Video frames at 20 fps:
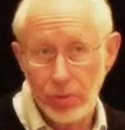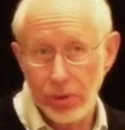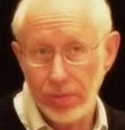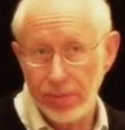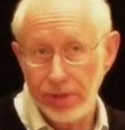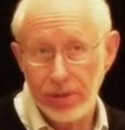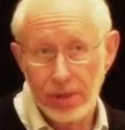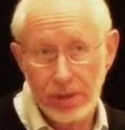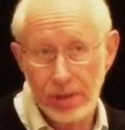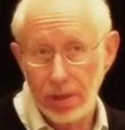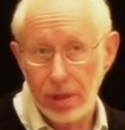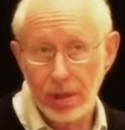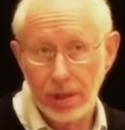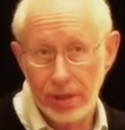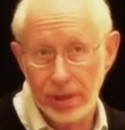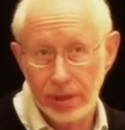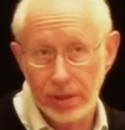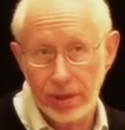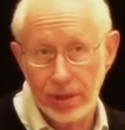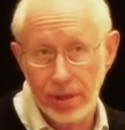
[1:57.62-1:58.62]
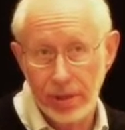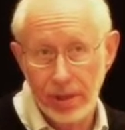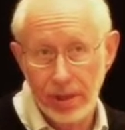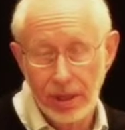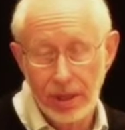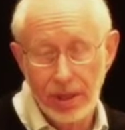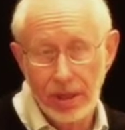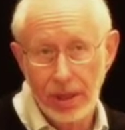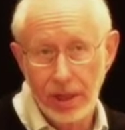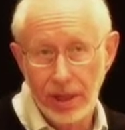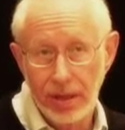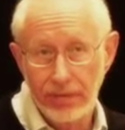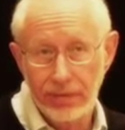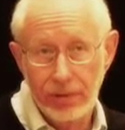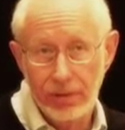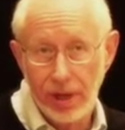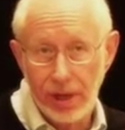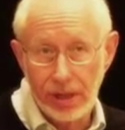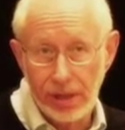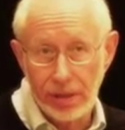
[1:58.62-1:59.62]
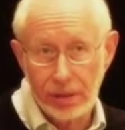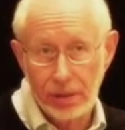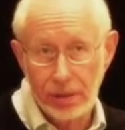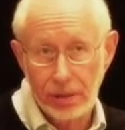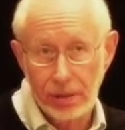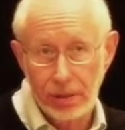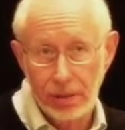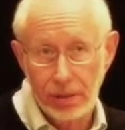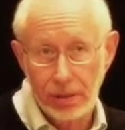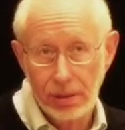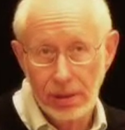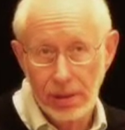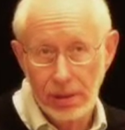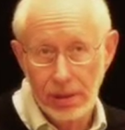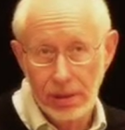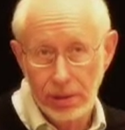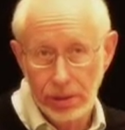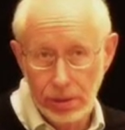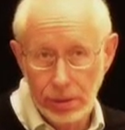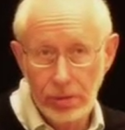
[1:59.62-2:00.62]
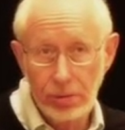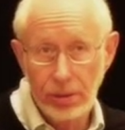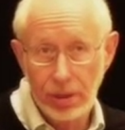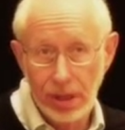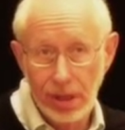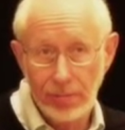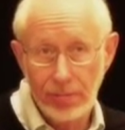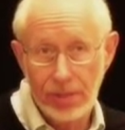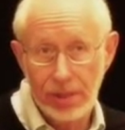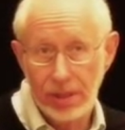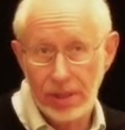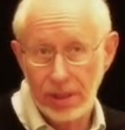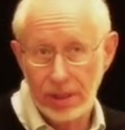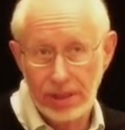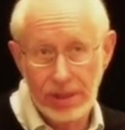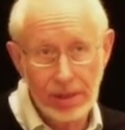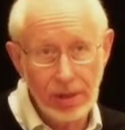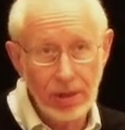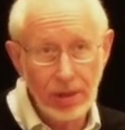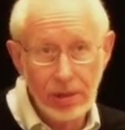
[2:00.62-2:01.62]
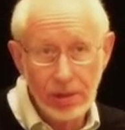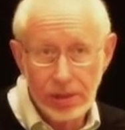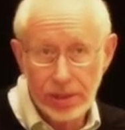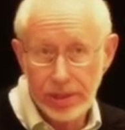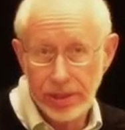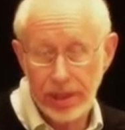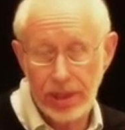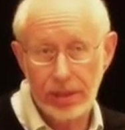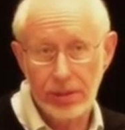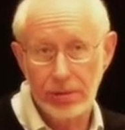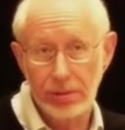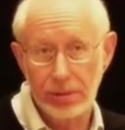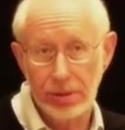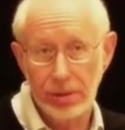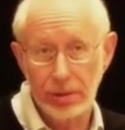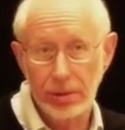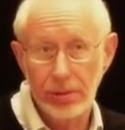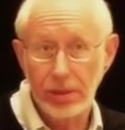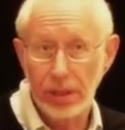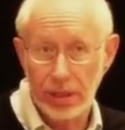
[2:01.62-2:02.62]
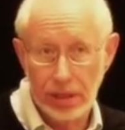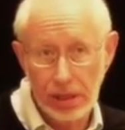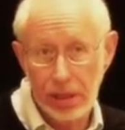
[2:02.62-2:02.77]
$4 billion of credits to companies in all sectors, including